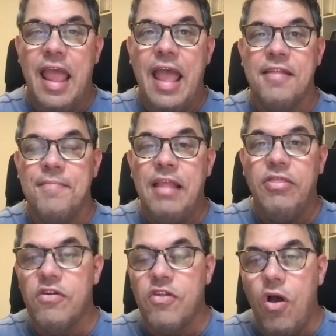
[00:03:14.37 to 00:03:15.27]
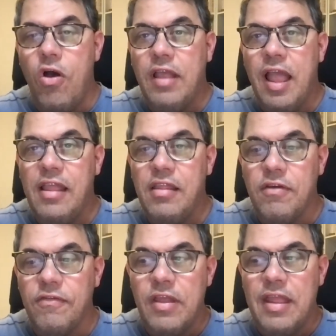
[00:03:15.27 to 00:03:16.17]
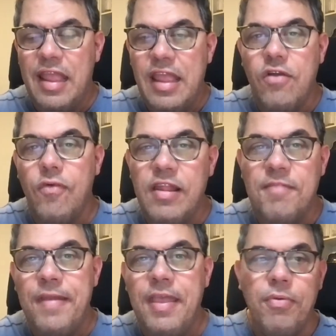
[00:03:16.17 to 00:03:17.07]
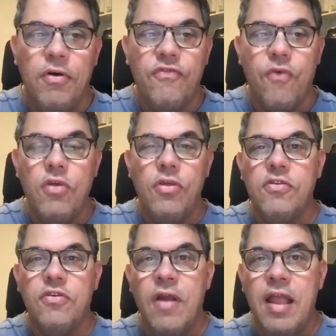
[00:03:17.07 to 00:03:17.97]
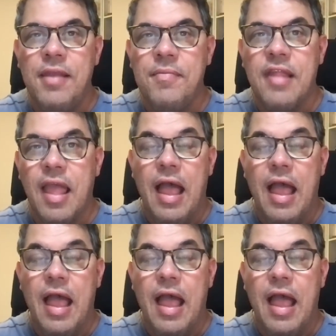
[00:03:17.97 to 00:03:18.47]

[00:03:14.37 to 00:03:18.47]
has meant there's all kinds of increased people for those crimes